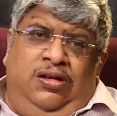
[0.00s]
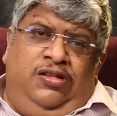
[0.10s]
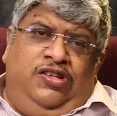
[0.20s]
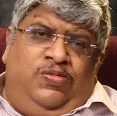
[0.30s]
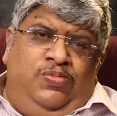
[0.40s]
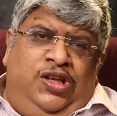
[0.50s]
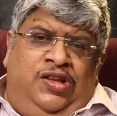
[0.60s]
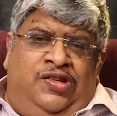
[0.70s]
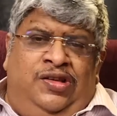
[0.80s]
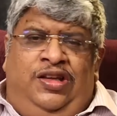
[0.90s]
This
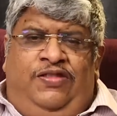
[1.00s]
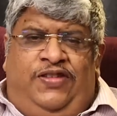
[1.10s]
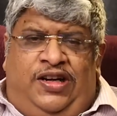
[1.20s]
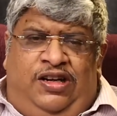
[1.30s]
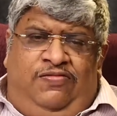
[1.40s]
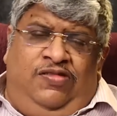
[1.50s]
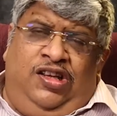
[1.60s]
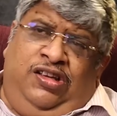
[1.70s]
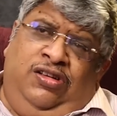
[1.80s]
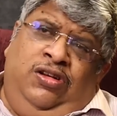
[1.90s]
means
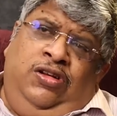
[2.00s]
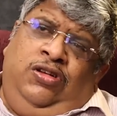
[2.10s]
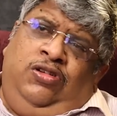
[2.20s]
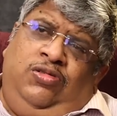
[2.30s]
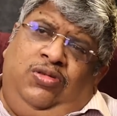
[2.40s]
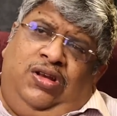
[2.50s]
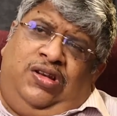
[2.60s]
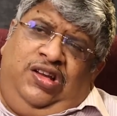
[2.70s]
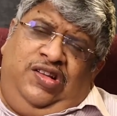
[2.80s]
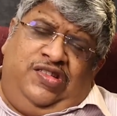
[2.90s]
effectively you are
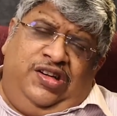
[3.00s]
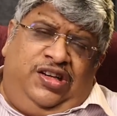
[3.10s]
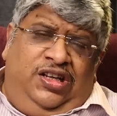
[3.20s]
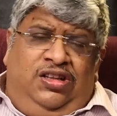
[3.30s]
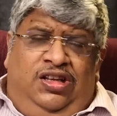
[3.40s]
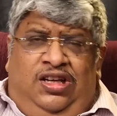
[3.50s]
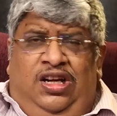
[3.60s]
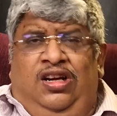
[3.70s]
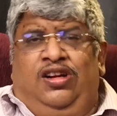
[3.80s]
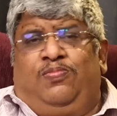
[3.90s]
resetting the
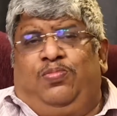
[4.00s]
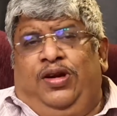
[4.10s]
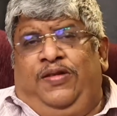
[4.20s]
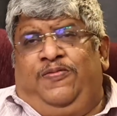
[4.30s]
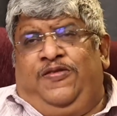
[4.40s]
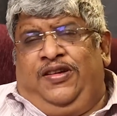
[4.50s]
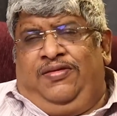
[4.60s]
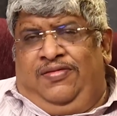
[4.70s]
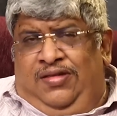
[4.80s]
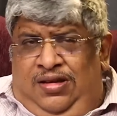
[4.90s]
yield at zero point
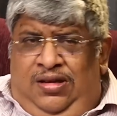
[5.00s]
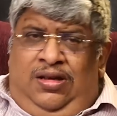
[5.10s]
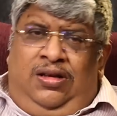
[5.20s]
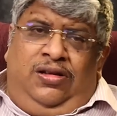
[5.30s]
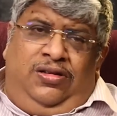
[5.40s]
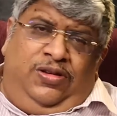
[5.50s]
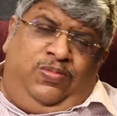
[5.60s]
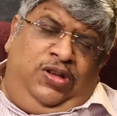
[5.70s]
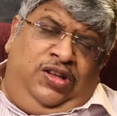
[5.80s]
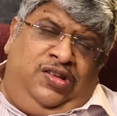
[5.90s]
0.5.
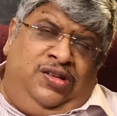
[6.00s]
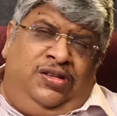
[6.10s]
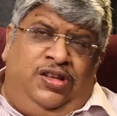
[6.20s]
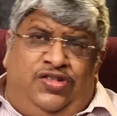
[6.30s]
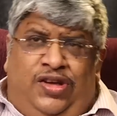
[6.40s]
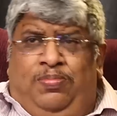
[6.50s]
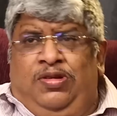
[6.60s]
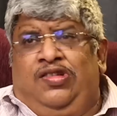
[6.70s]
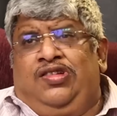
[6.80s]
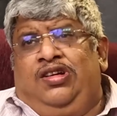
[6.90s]
That means the
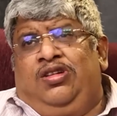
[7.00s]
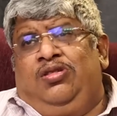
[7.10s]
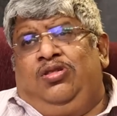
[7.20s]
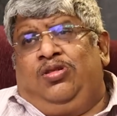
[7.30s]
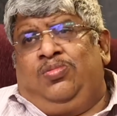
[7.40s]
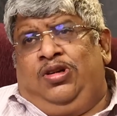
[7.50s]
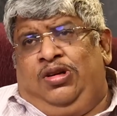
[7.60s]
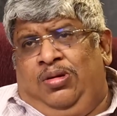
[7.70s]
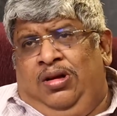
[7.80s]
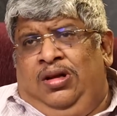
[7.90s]
Japanese
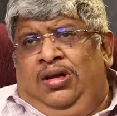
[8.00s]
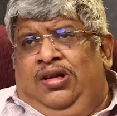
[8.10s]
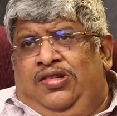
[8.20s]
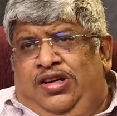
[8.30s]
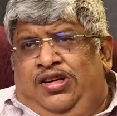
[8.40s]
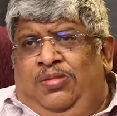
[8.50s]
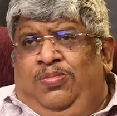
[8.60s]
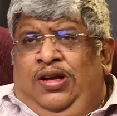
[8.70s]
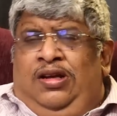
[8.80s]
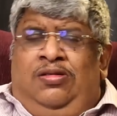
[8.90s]
central
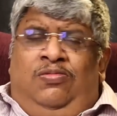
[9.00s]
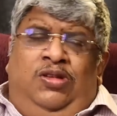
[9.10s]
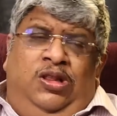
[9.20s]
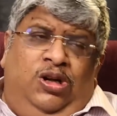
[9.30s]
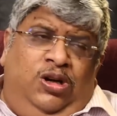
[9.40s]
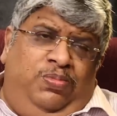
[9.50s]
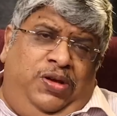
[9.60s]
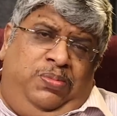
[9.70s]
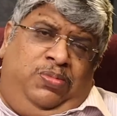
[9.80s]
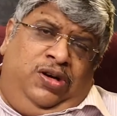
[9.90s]
bank will not
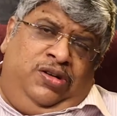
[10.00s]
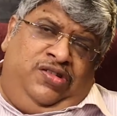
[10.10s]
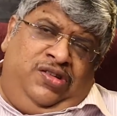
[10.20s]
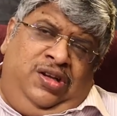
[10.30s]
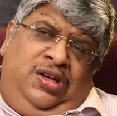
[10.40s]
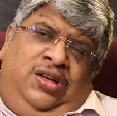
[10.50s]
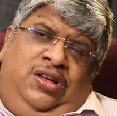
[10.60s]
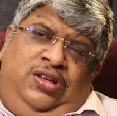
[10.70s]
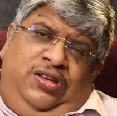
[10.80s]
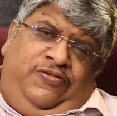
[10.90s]
buy bonds
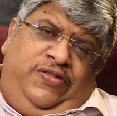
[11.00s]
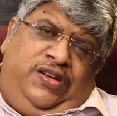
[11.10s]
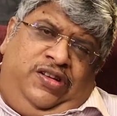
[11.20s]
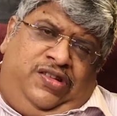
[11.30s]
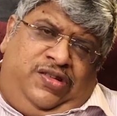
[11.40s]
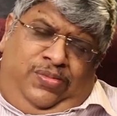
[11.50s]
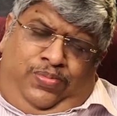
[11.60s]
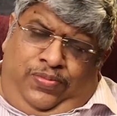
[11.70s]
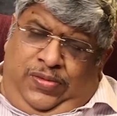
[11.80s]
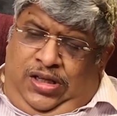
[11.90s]
if it is
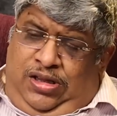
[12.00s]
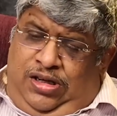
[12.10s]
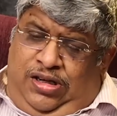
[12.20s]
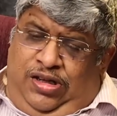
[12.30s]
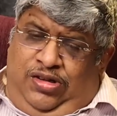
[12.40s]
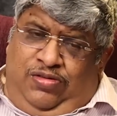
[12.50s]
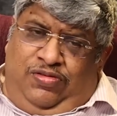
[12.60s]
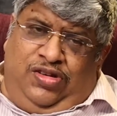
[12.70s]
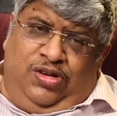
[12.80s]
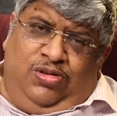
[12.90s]
in the range
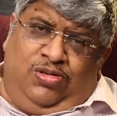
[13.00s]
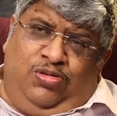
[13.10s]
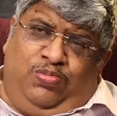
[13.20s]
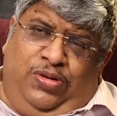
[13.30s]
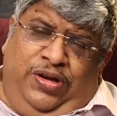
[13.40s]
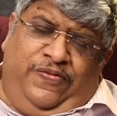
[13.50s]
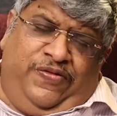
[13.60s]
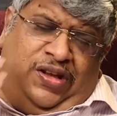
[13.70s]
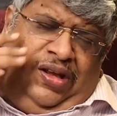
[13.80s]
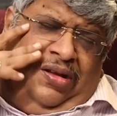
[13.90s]
of 0 to zero point
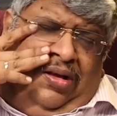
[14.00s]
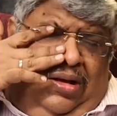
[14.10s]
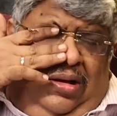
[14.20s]
0.5